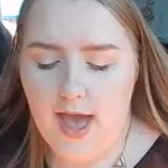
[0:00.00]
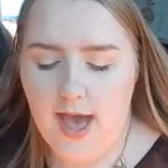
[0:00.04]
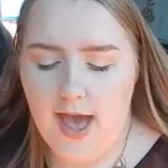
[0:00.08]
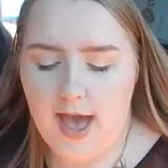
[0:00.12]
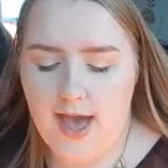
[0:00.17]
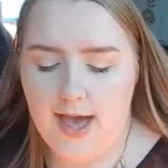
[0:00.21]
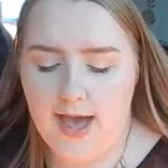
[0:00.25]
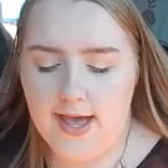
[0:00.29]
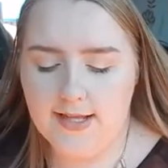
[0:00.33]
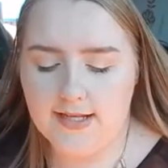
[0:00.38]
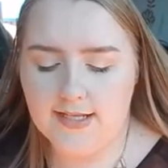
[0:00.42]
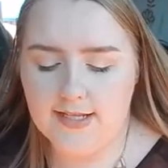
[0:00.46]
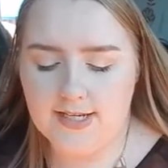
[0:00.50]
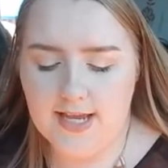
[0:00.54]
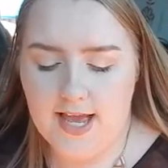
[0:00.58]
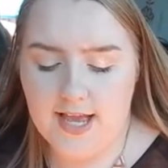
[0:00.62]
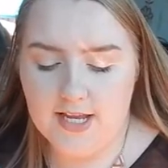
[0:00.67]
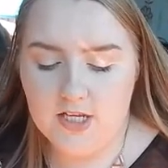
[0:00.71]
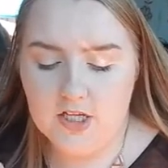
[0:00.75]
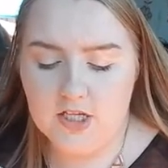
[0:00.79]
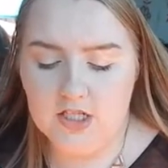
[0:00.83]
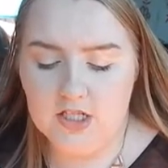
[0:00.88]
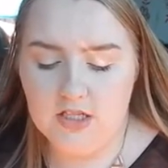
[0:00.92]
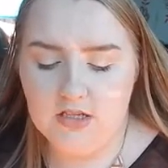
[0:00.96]
And I
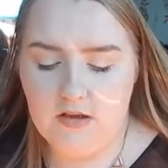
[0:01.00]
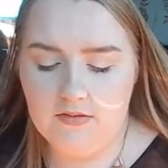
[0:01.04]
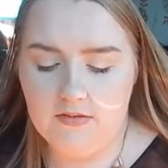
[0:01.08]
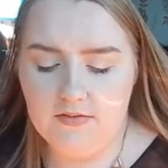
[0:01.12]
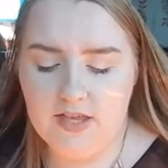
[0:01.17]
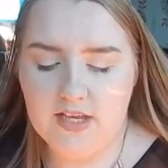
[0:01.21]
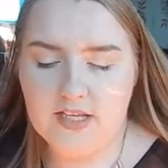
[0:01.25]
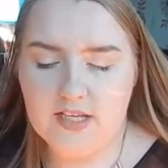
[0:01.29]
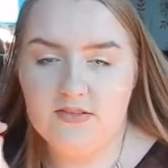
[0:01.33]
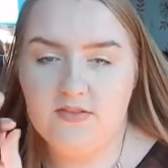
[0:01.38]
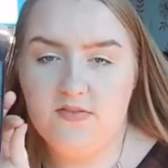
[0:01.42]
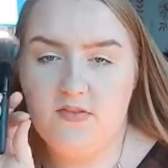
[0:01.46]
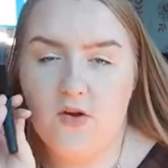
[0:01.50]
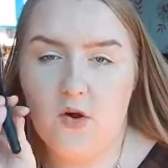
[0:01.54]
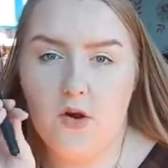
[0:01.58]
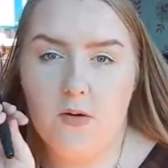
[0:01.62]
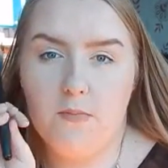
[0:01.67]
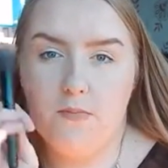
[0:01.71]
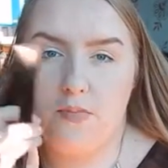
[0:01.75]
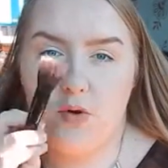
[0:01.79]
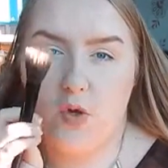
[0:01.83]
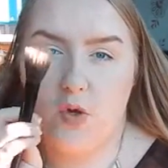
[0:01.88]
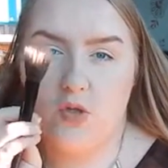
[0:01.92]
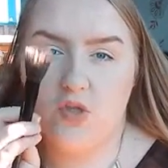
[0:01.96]
just love this for
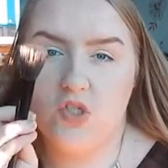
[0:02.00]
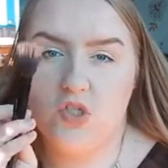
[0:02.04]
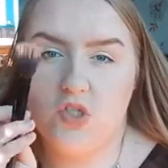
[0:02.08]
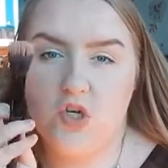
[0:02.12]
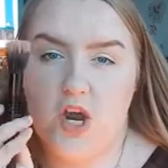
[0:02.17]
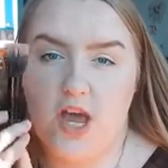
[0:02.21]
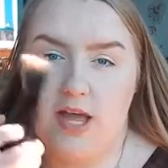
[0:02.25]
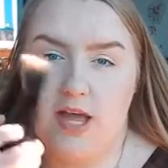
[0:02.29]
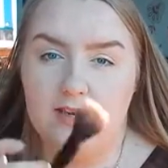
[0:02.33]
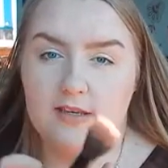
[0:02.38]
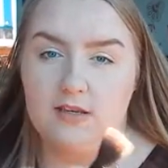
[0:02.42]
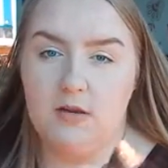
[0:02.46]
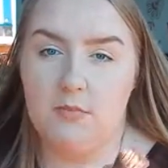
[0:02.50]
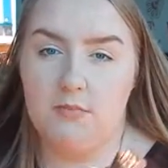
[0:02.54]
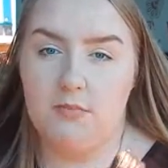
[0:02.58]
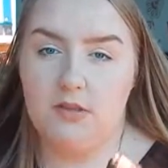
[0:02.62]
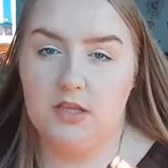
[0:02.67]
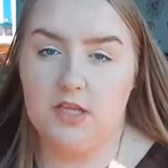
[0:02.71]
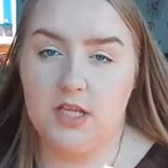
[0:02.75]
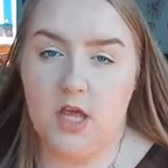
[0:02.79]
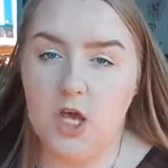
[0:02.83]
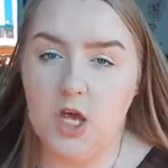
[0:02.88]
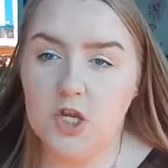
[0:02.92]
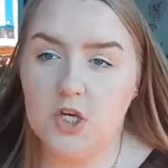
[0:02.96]
bronzer and a
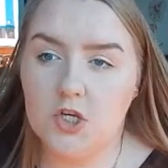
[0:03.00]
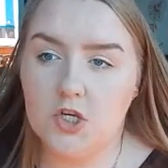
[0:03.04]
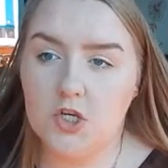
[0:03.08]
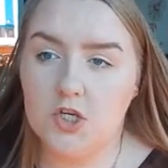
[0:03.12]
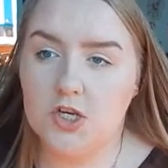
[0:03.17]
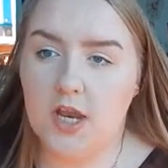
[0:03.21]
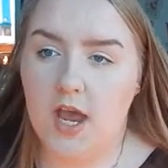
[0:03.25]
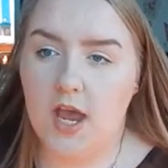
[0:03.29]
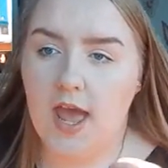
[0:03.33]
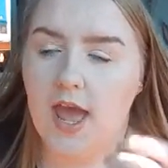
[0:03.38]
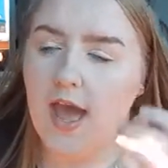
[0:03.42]
blush.